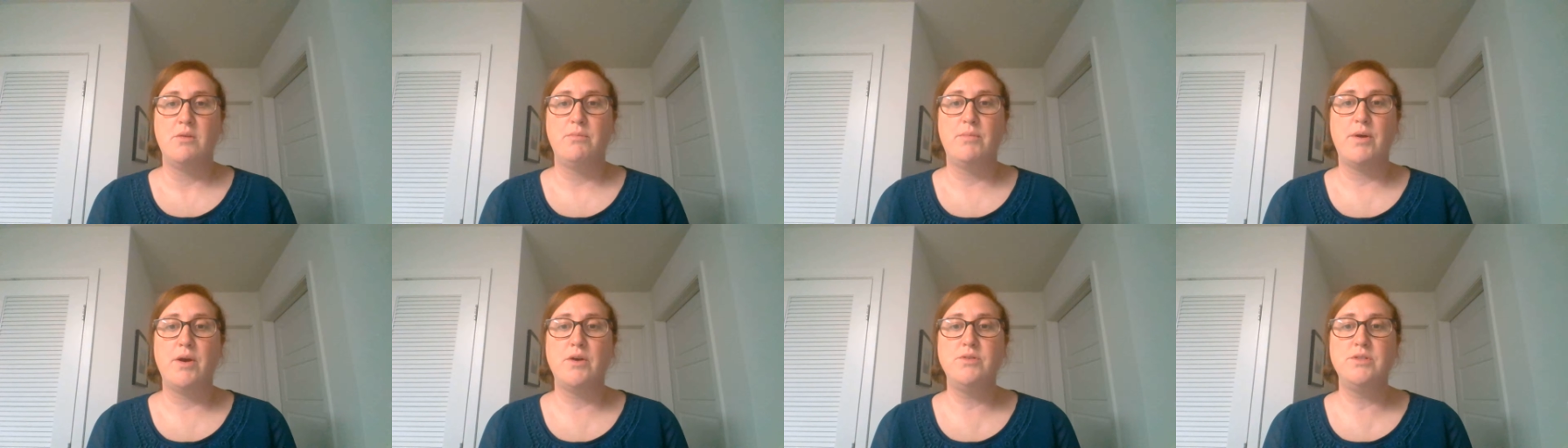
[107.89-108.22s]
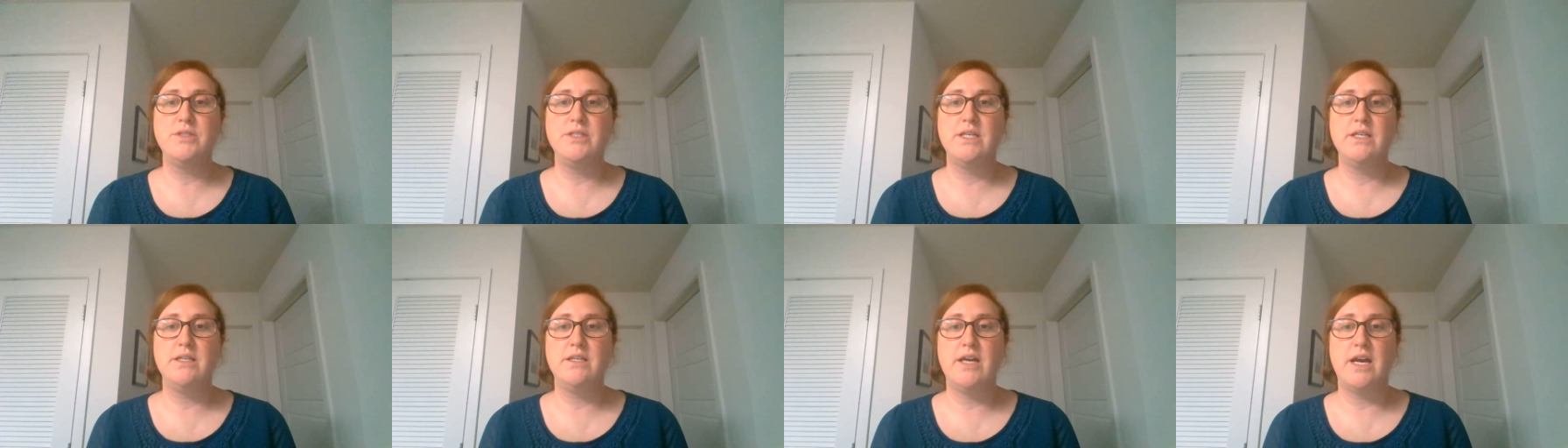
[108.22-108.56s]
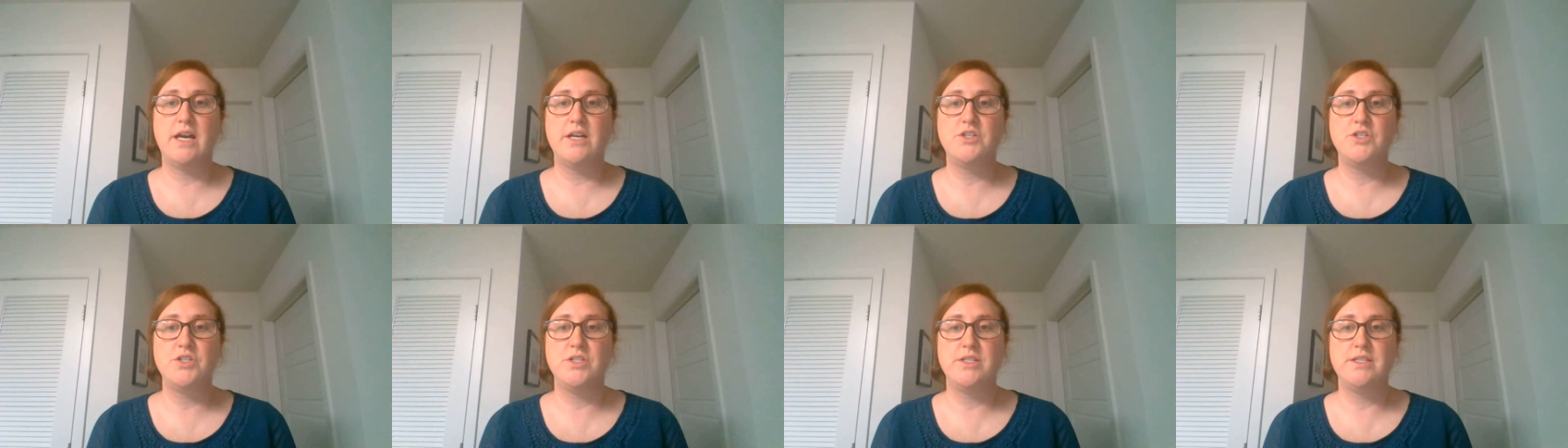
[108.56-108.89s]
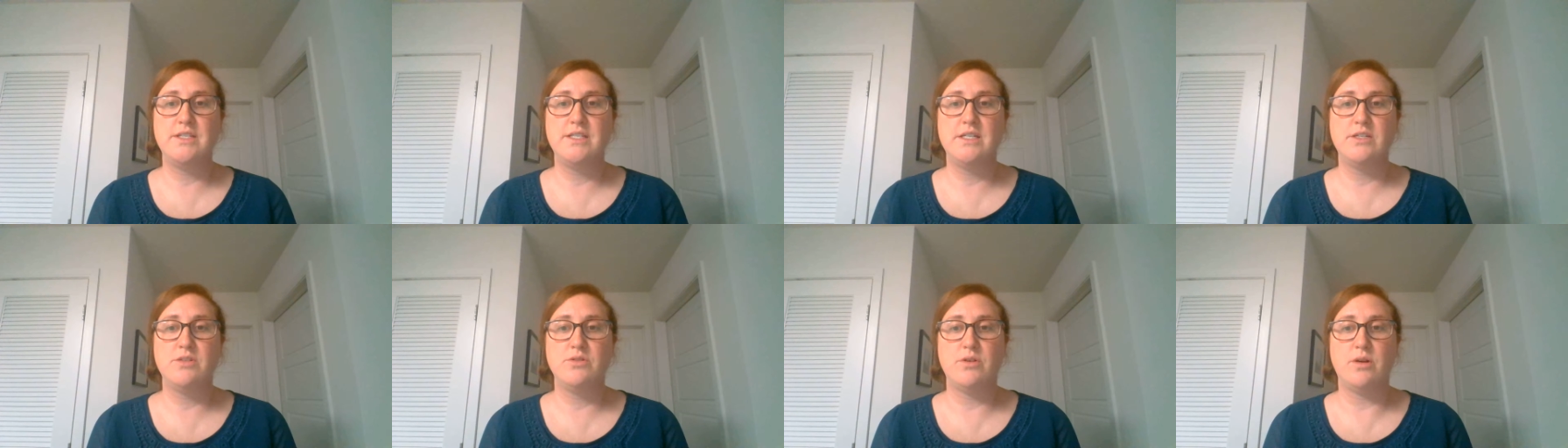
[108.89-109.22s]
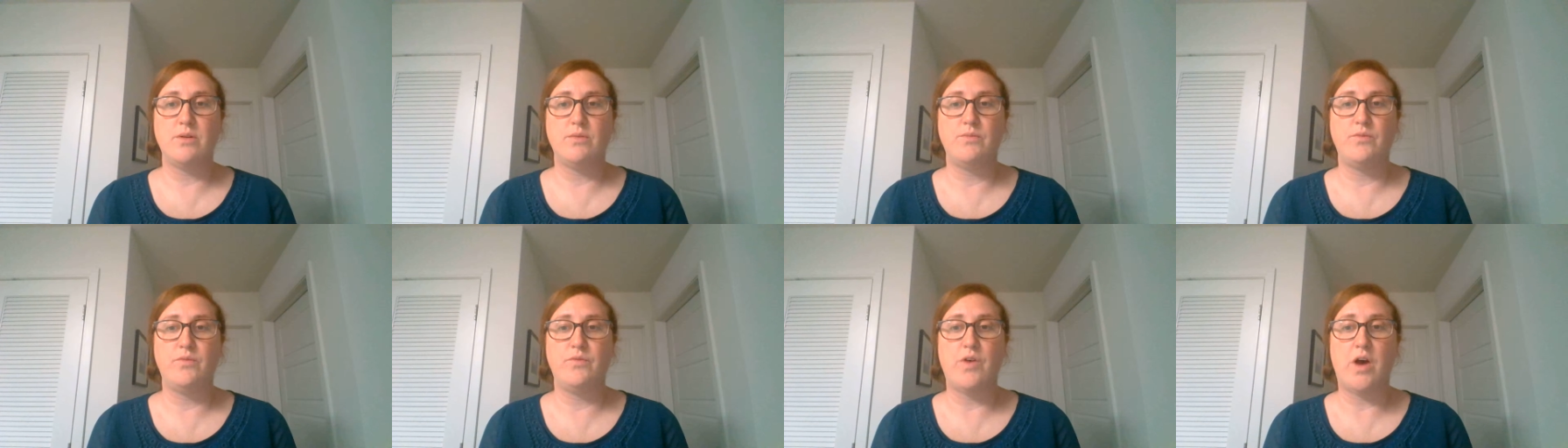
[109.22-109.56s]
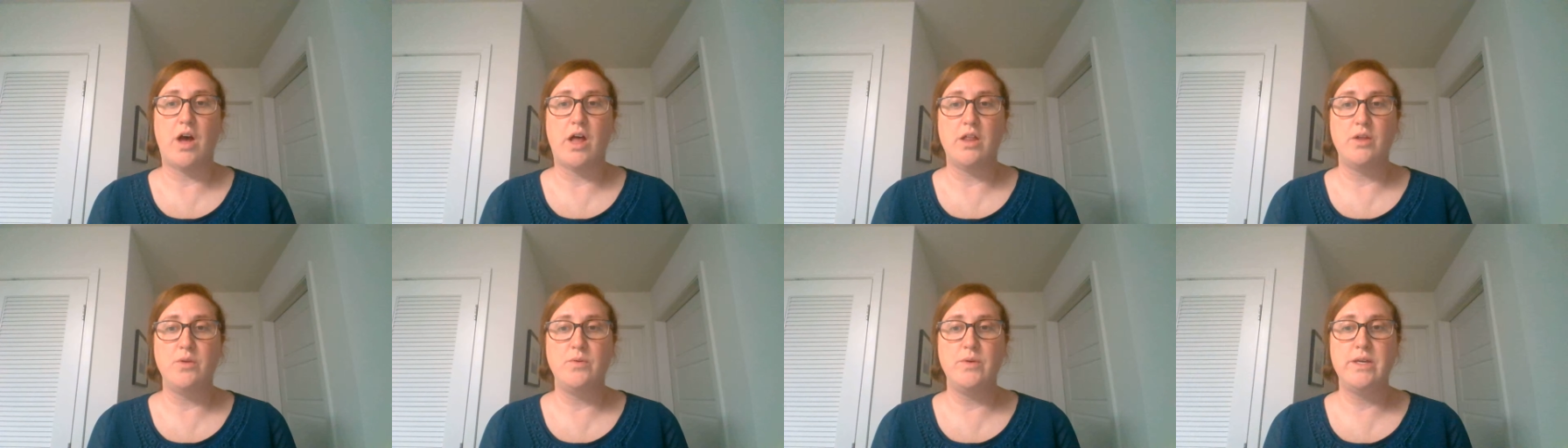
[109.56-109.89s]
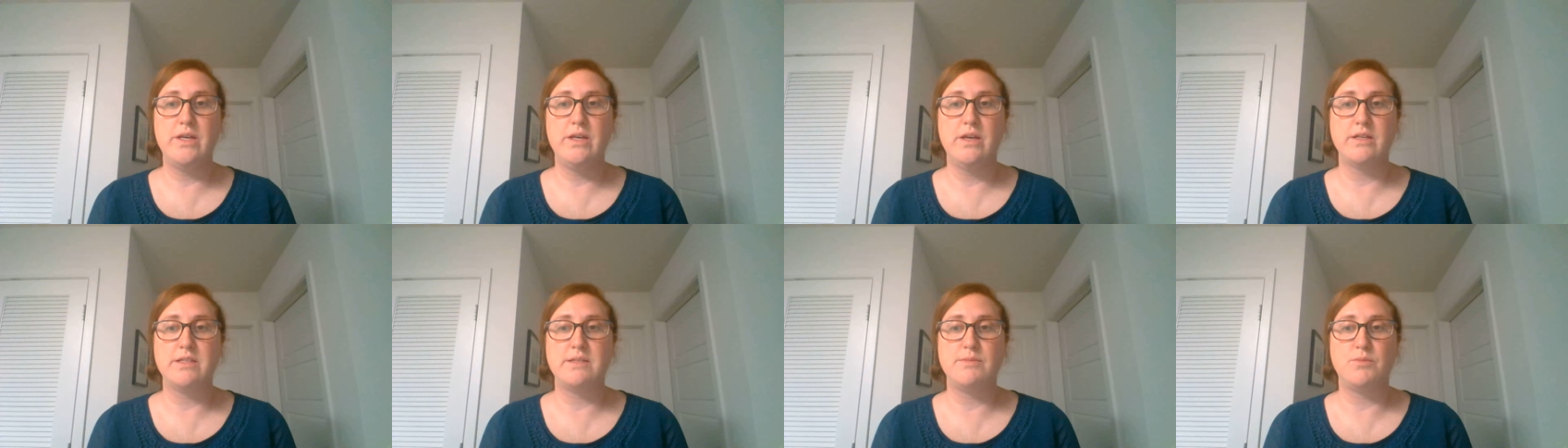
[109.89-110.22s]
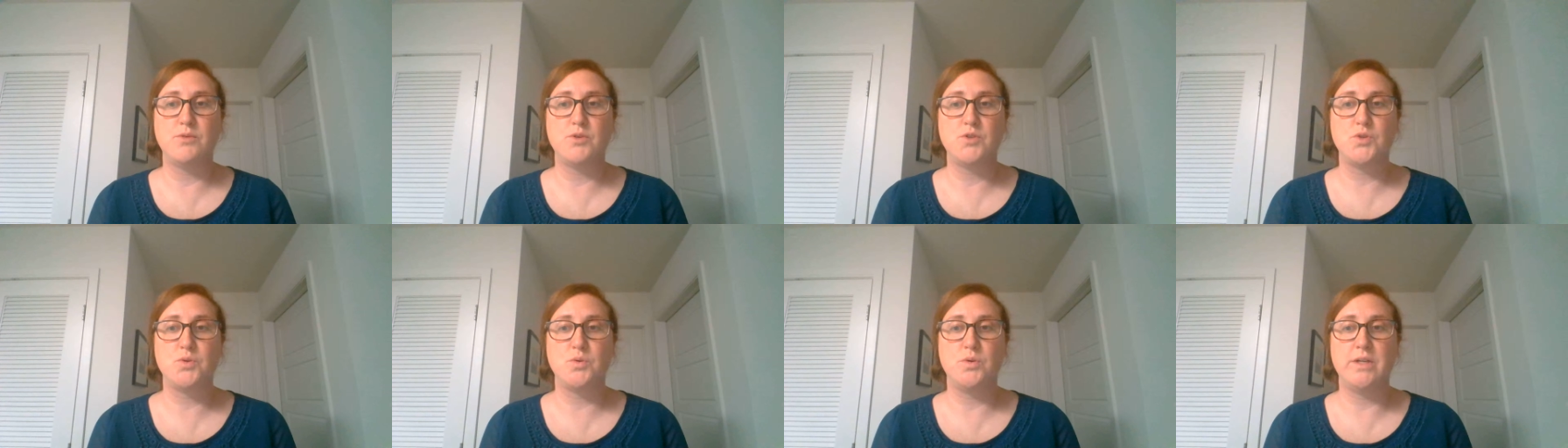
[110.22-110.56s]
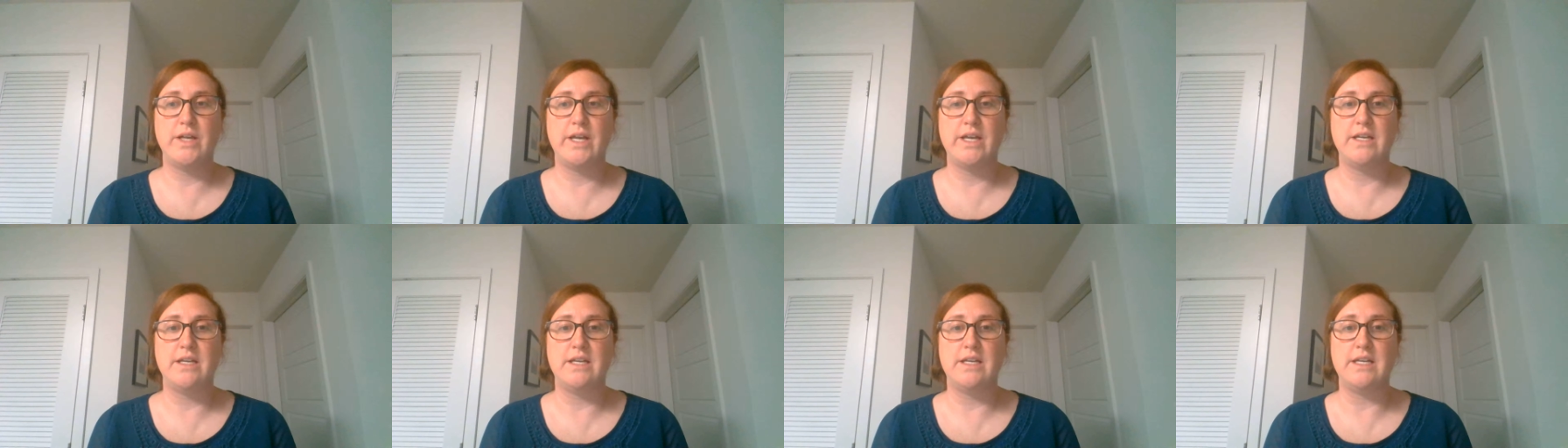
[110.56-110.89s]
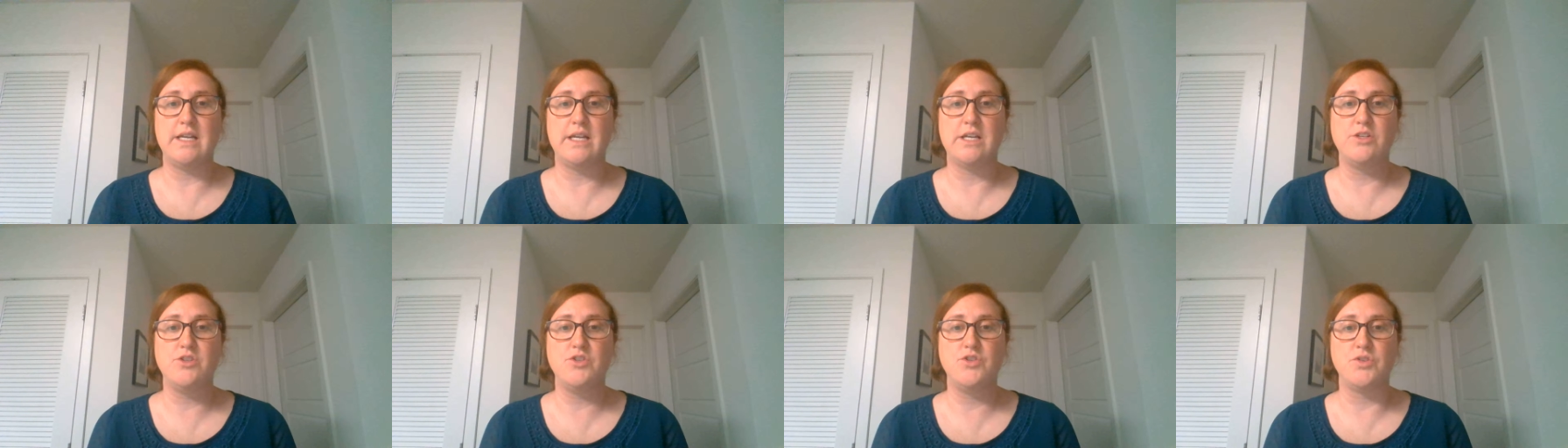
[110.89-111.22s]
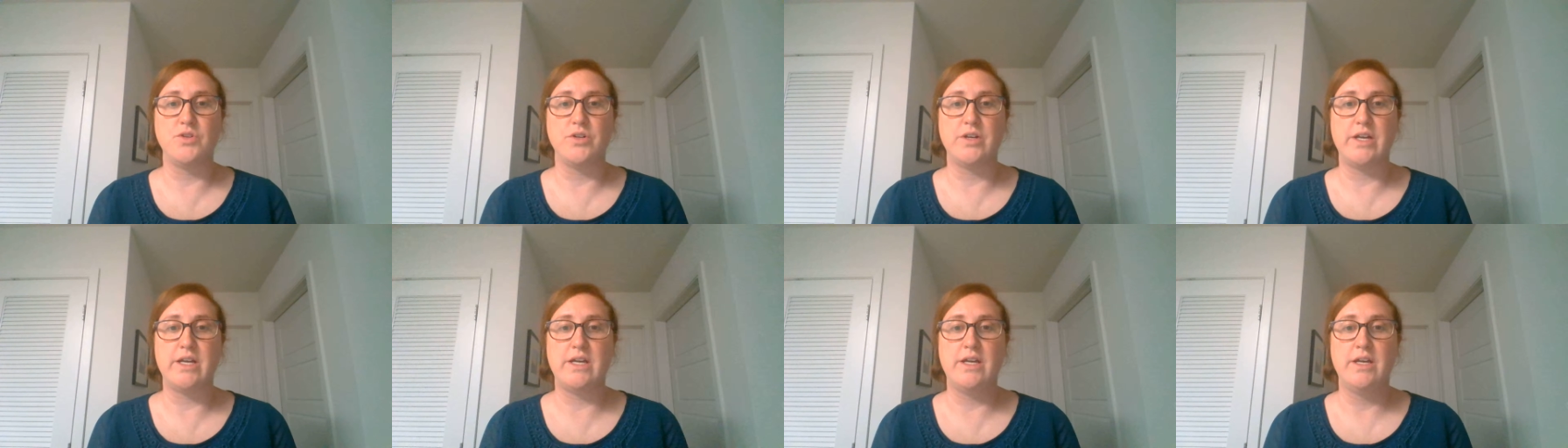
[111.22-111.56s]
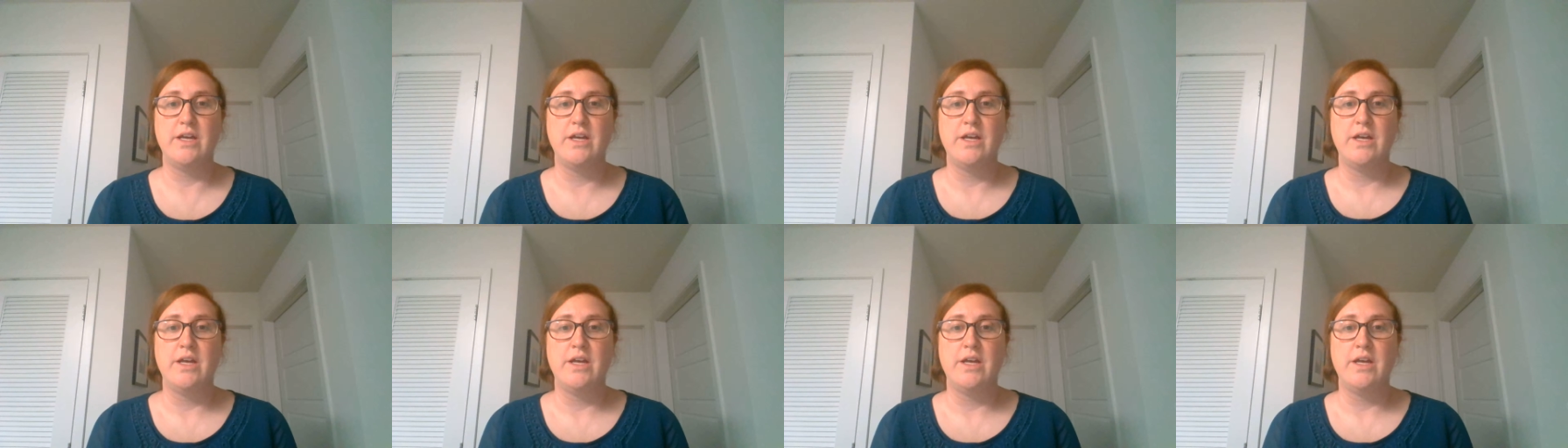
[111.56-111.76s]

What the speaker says: Post-concussion syndrome following a sports-related injury